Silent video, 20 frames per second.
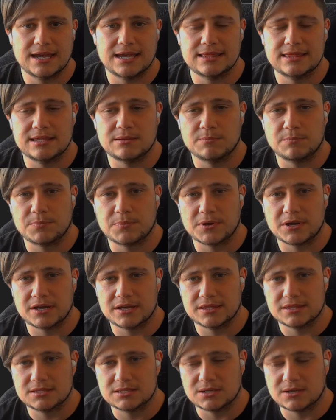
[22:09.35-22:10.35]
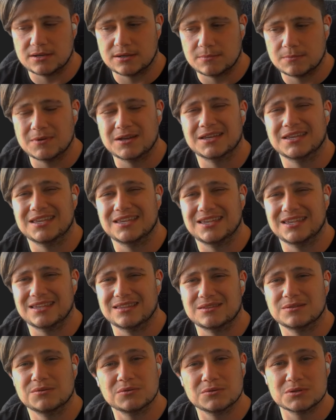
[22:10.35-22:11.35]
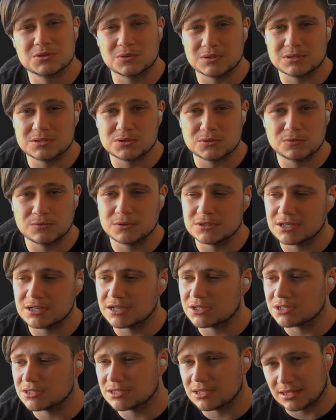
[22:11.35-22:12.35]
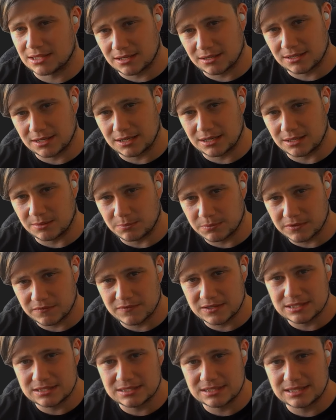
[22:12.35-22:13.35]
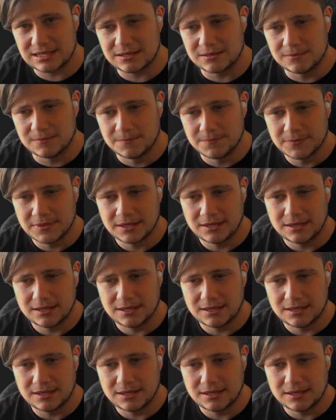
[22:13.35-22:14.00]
and then by the time I can get through sort of 2 rotations of that, getting Oblivions down,